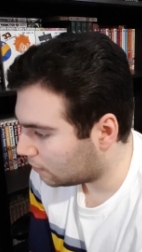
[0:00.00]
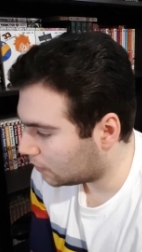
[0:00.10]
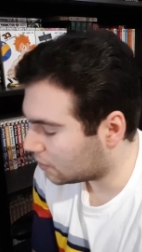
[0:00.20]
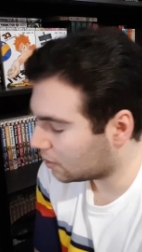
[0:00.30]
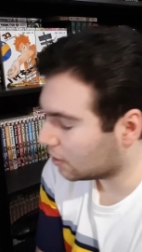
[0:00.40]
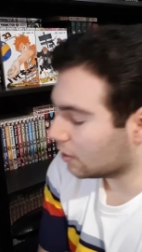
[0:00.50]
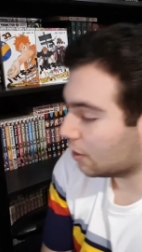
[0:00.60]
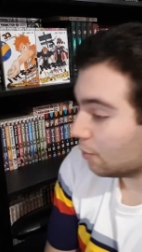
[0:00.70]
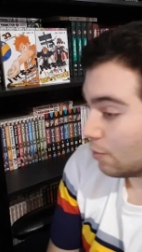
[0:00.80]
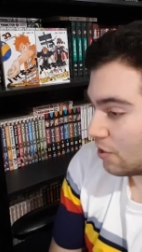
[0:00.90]
You see
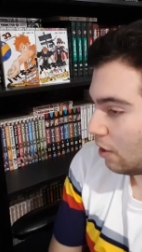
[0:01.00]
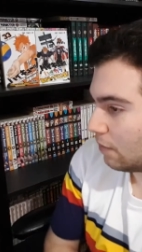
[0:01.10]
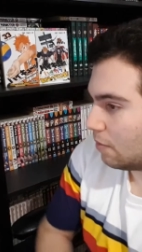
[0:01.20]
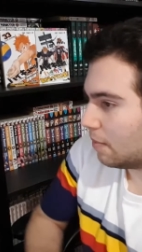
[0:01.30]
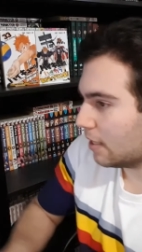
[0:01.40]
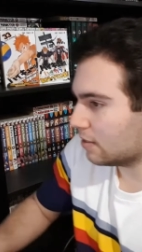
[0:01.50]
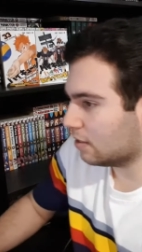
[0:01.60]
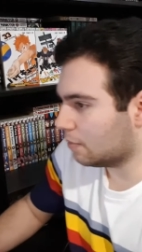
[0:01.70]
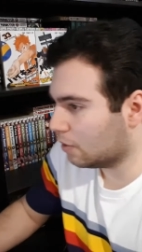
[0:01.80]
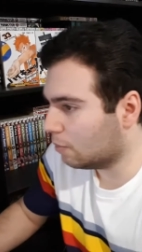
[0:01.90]
again the resolve coming back to
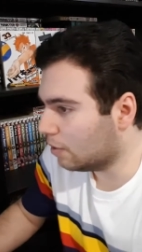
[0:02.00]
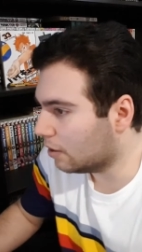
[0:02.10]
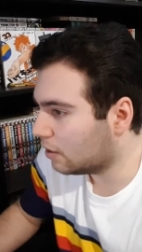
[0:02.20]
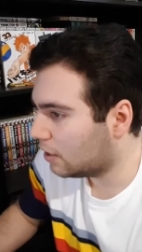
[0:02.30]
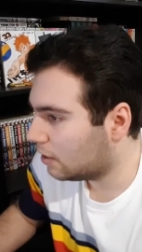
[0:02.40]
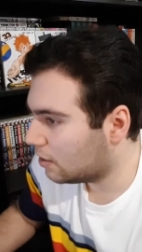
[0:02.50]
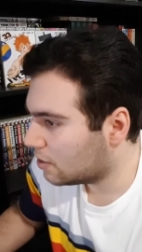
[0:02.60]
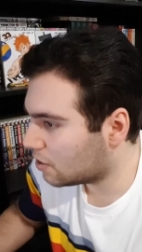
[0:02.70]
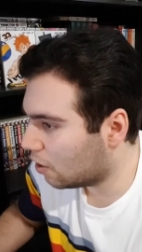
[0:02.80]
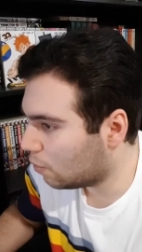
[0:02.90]
them a little bit.
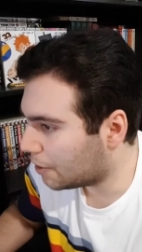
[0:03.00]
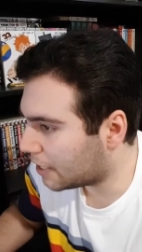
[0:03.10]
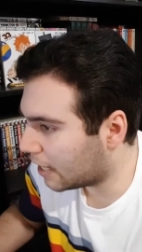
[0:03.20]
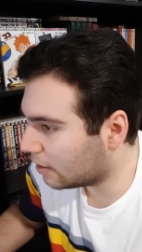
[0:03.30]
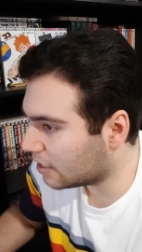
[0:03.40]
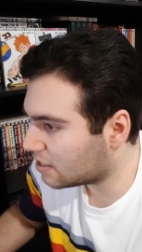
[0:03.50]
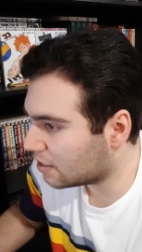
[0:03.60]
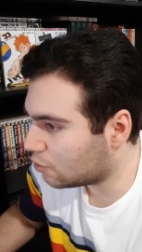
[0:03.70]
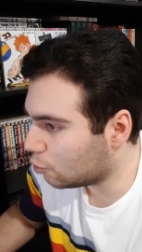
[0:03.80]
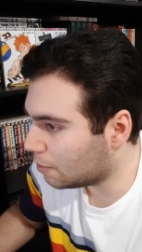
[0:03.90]
So we can't let
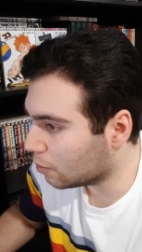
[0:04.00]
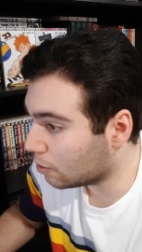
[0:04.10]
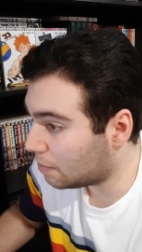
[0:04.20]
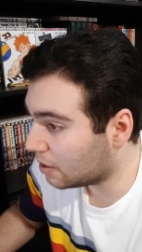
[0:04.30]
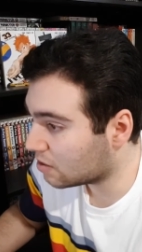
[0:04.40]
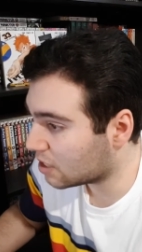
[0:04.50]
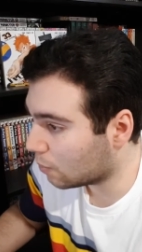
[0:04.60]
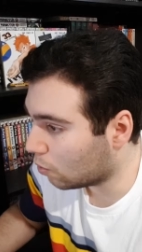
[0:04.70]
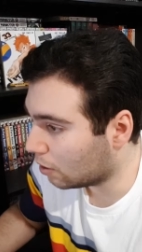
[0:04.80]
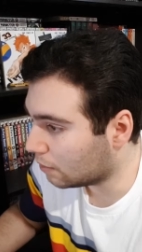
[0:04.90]
set 2 be a repeat of
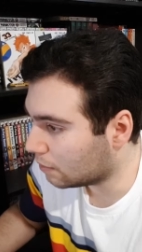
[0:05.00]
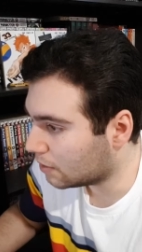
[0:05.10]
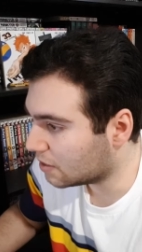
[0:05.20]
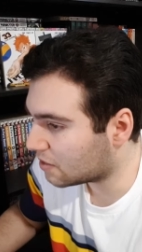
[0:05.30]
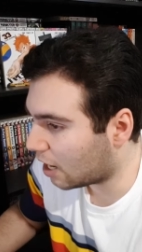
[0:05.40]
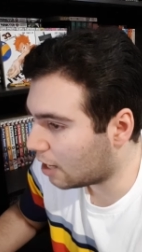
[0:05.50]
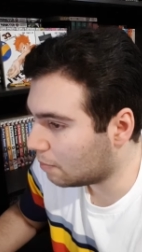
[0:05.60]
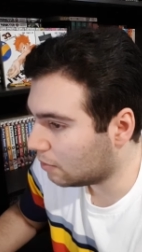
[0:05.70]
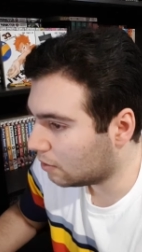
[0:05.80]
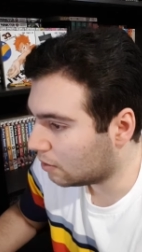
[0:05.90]
set 1. This
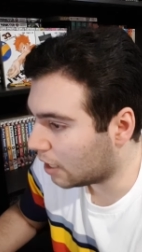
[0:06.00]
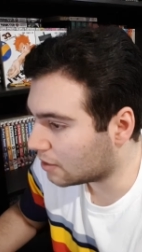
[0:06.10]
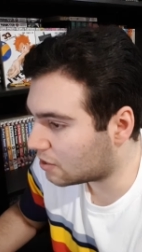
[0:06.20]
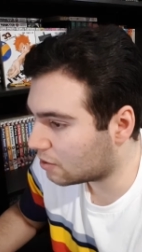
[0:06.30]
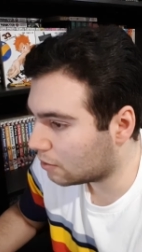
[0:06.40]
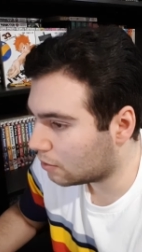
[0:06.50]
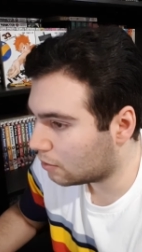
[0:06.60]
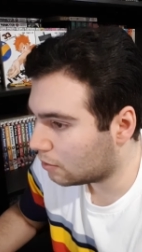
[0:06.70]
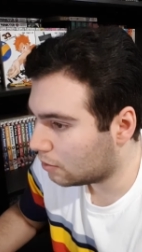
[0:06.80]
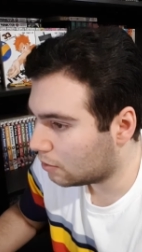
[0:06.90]
time, let's...
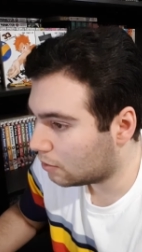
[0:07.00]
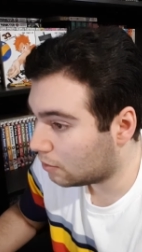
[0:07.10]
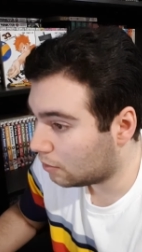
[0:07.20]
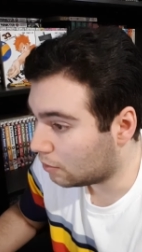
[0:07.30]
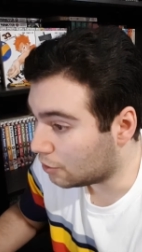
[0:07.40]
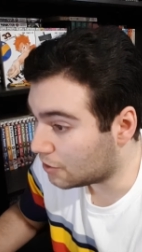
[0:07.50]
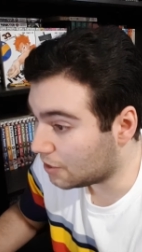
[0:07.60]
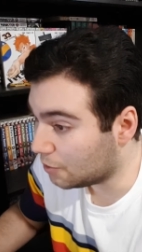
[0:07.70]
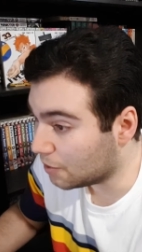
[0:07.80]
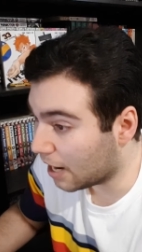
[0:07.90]
You
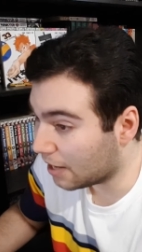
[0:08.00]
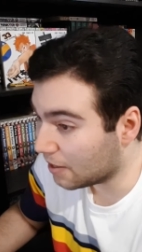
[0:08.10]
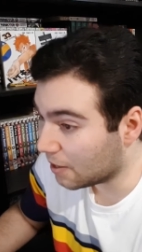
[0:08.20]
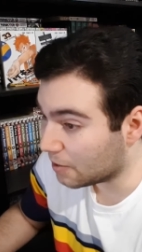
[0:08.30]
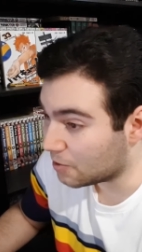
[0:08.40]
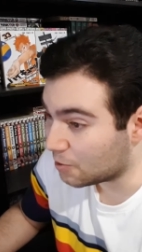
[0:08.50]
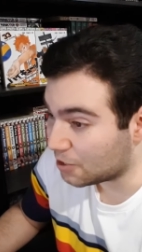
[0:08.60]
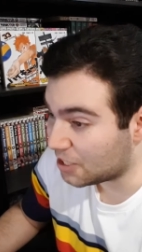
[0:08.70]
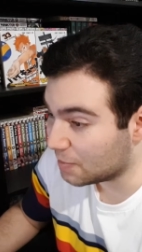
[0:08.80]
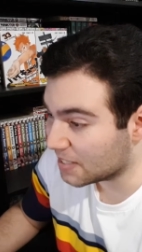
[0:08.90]
see Yudaya there,
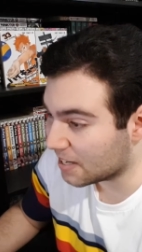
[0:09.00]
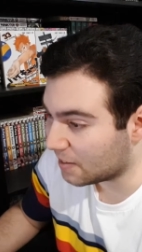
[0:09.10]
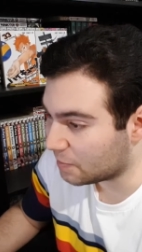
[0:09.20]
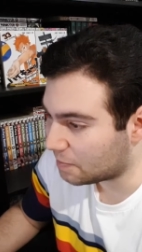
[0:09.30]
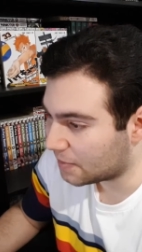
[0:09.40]
Tsukishima-san.